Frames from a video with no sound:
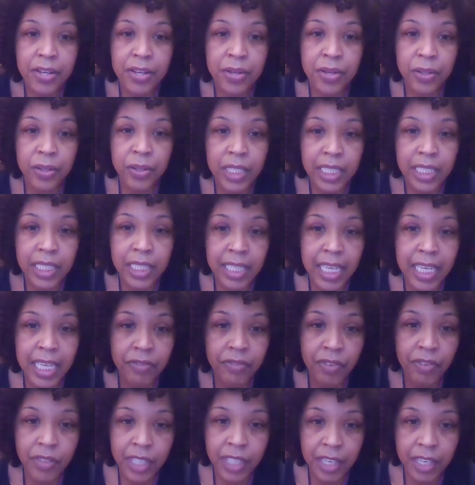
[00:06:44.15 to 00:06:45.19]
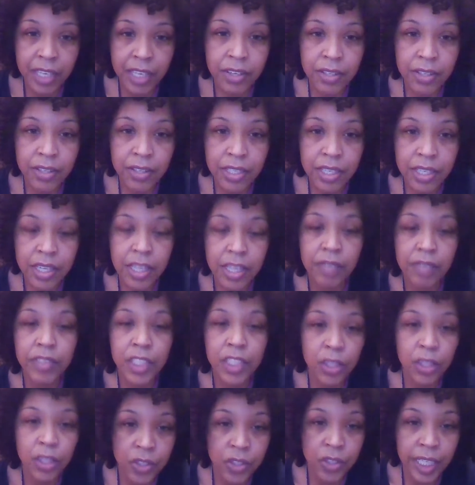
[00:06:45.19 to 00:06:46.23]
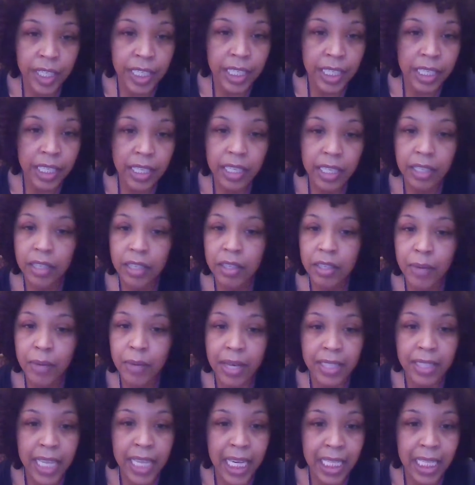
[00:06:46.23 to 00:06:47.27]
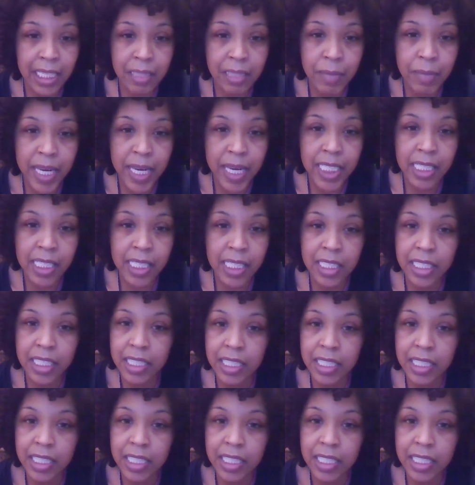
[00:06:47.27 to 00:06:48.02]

2 successful litters of children while taking this medicine.